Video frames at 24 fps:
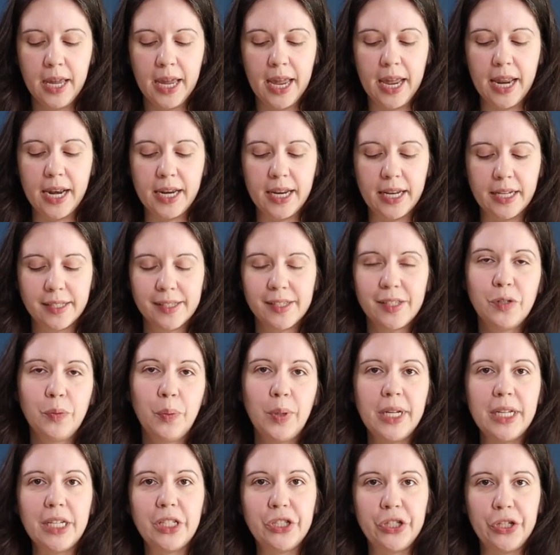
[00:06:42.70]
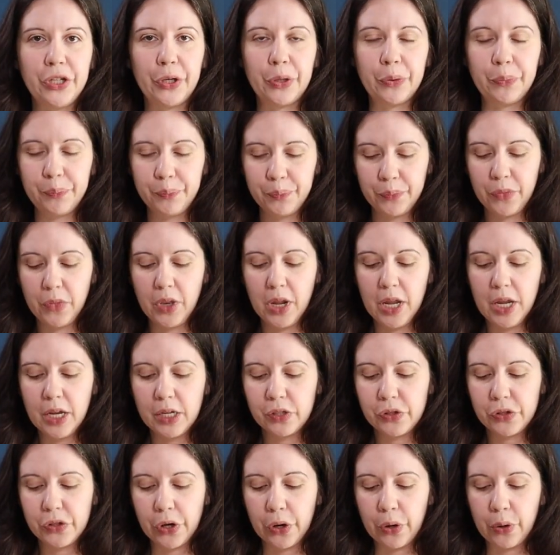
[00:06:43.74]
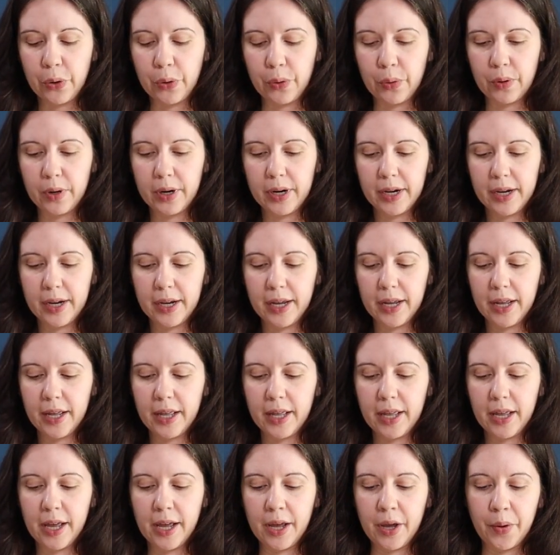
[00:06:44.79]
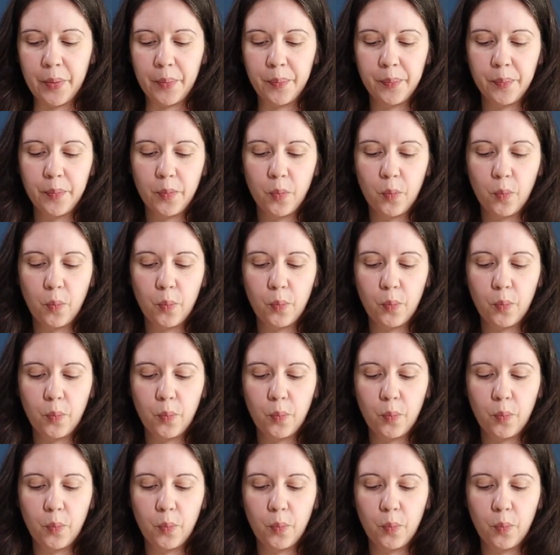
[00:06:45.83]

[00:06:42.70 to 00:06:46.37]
and it's 22. So um,